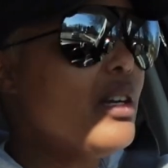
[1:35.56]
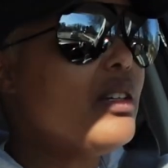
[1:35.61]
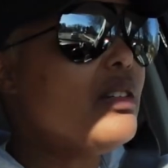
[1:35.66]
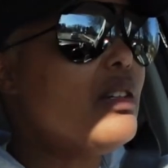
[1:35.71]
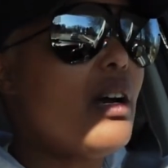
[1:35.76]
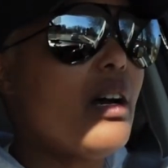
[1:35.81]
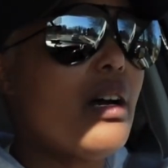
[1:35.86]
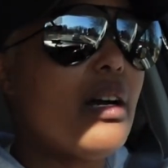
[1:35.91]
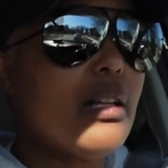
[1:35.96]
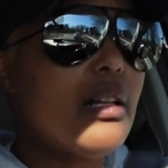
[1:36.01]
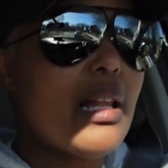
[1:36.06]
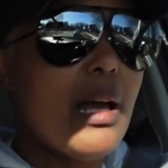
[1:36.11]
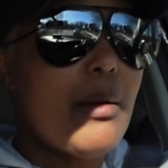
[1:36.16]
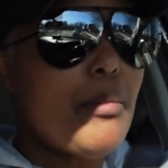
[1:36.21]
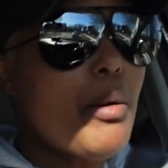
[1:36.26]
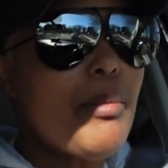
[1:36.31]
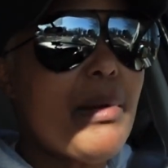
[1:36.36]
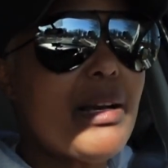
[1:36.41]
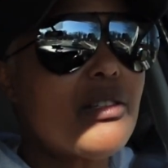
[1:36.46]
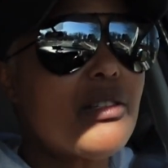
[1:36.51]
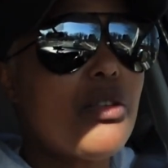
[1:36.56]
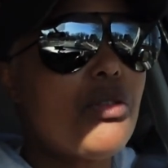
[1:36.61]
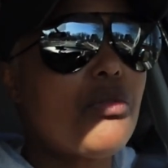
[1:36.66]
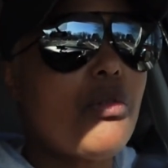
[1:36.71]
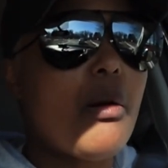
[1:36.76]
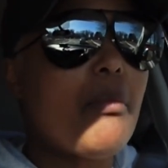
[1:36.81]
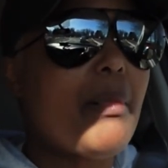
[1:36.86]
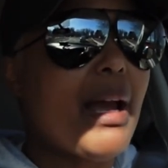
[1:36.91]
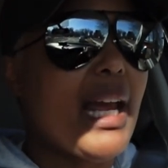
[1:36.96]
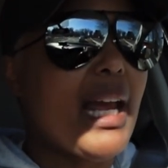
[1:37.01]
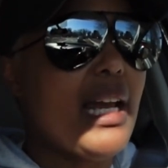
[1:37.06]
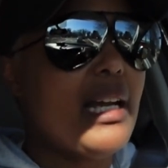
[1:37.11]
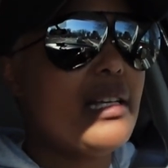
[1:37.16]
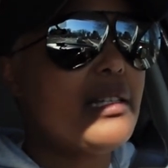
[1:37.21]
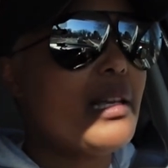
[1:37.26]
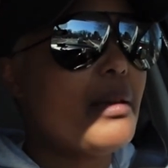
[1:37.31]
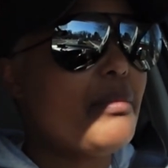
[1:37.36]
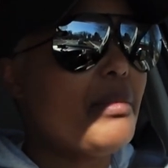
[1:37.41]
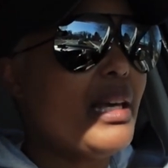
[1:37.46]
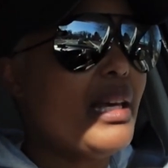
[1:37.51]
y'all, I'm about to throw my
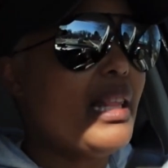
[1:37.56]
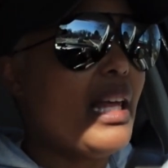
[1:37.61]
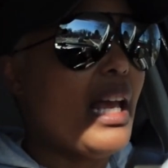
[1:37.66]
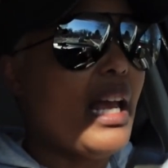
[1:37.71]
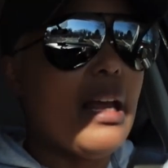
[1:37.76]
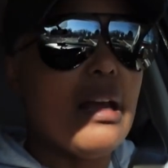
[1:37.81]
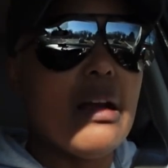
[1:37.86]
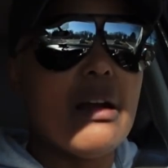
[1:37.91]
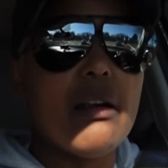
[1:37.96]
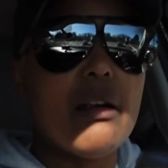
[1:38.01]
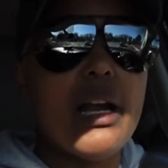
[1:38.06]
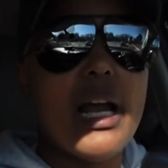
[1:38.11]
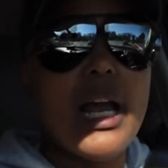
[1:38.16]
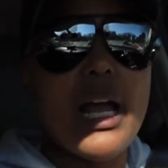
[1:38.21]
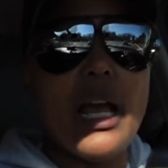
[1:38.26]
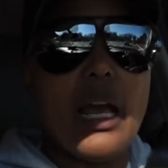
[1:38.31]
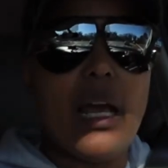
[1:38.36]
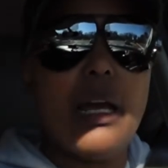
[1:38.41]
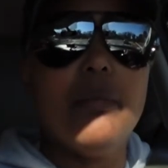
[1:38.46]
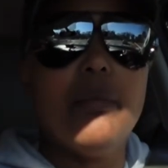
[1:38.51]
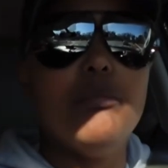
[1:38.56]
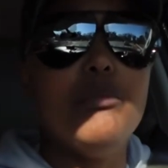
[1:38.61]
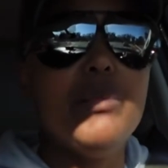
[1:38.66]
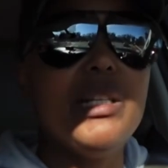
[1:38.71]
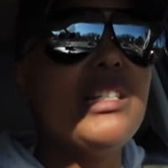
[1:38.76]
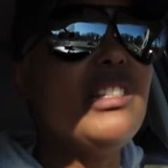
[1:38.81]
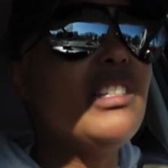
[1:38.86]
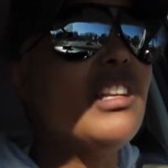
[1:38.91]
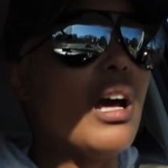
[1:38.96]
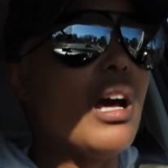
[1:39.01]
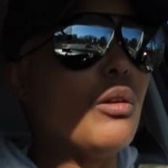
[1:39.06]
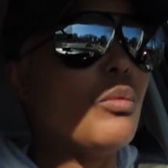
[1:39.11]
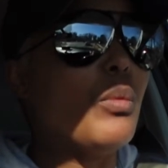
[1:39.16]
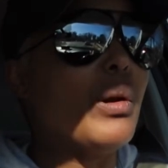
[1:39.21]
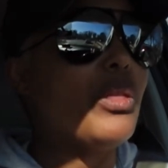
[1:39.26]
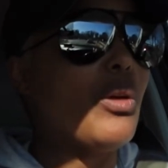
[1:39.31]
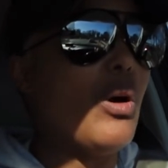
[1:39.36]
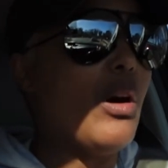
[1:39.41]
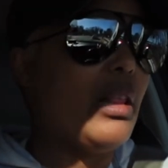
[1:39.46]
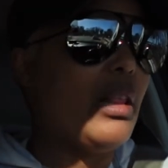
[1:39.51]
hands up in the air and be done
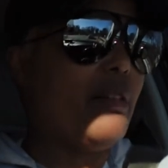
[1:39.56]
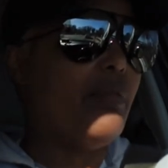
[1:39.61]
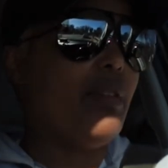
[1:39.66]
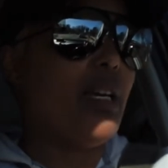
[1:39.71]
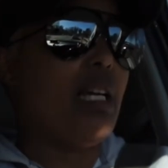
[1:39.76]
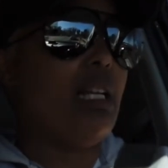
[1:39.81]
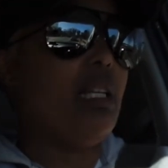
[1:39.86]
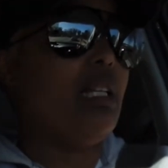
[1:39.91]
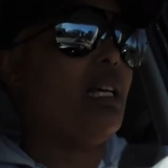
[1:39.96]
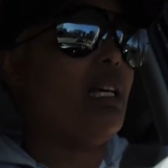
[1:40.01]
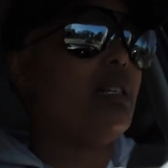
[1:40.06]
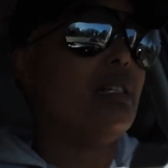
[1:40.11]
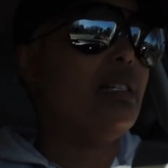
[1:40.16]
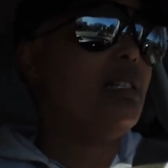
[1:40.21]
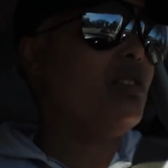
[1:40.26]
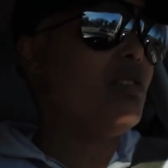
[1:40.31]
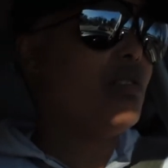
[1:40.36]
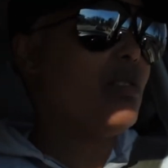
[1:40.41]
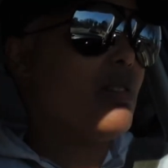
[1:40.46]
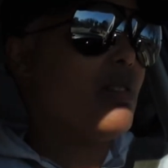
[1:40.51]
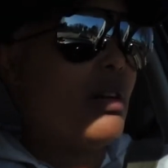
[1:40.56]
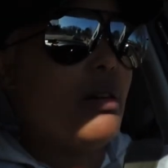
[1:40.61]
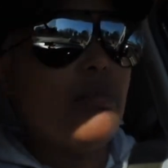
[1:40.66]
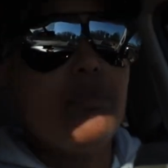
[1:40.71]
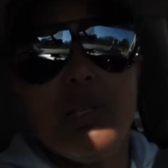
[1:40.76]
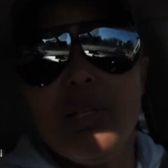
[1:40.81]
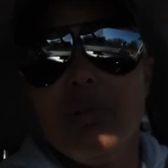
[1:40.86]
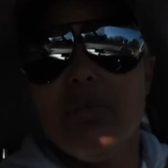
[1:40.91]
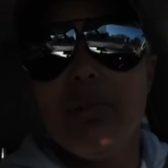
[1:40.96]
with all of it. It's just going to be